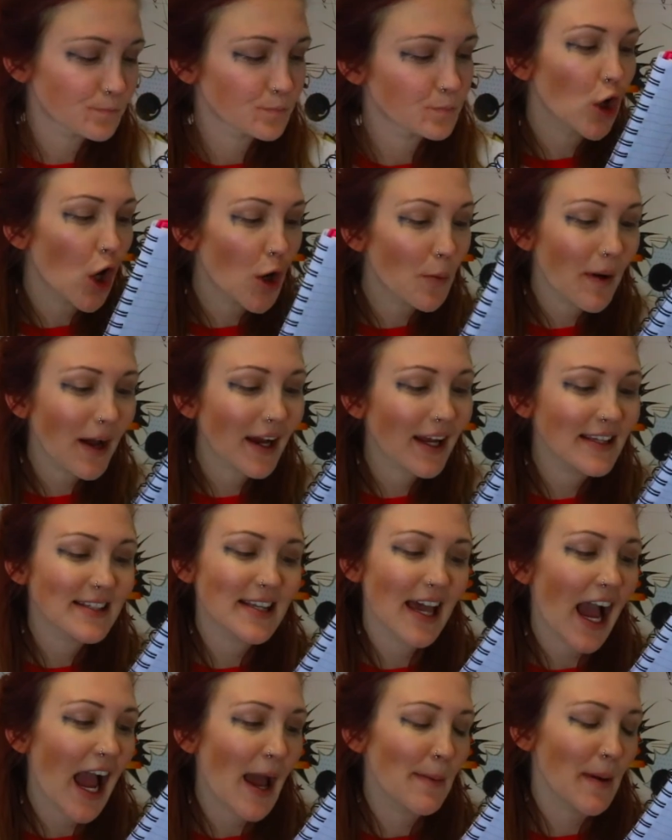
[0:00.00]
Go back in
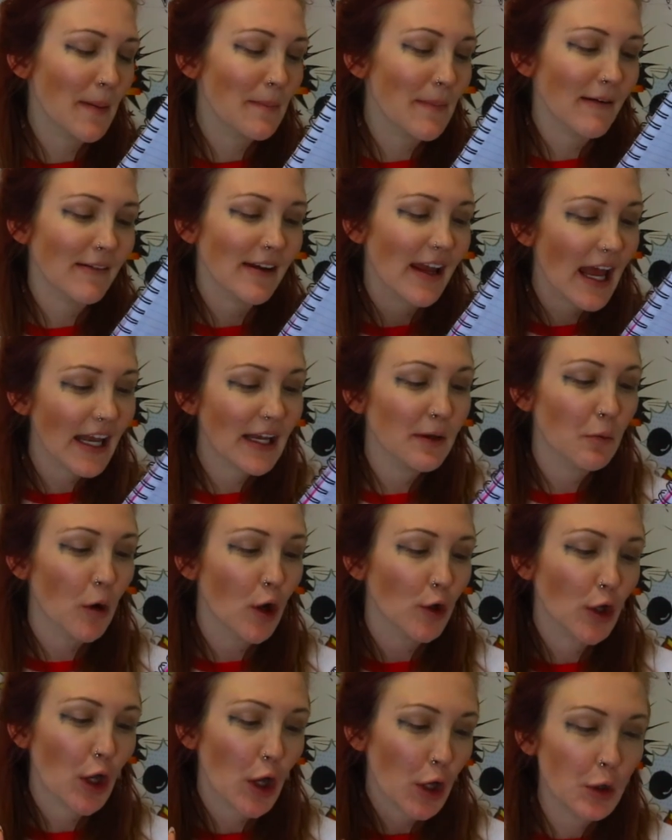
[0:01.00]
time and marry
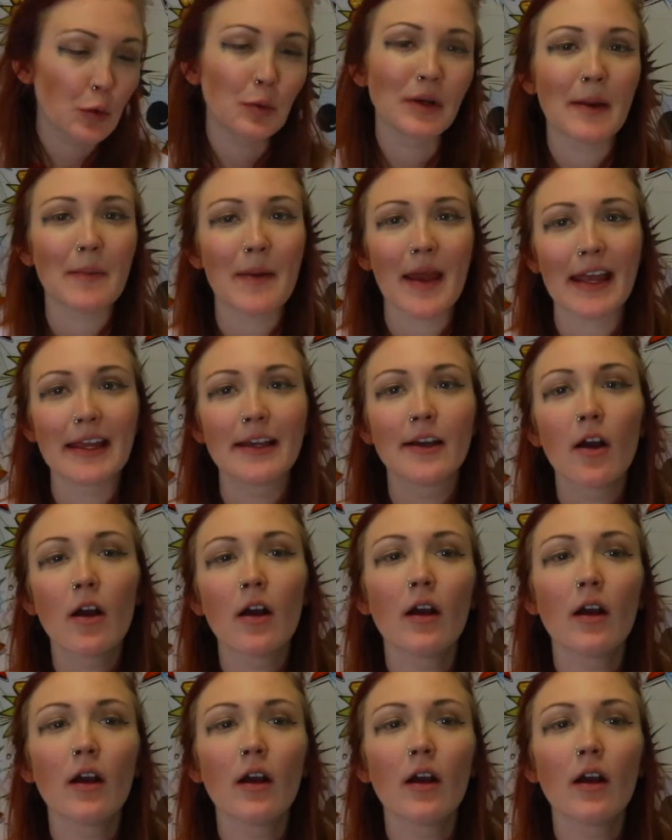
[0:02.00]
anyone, who would it be?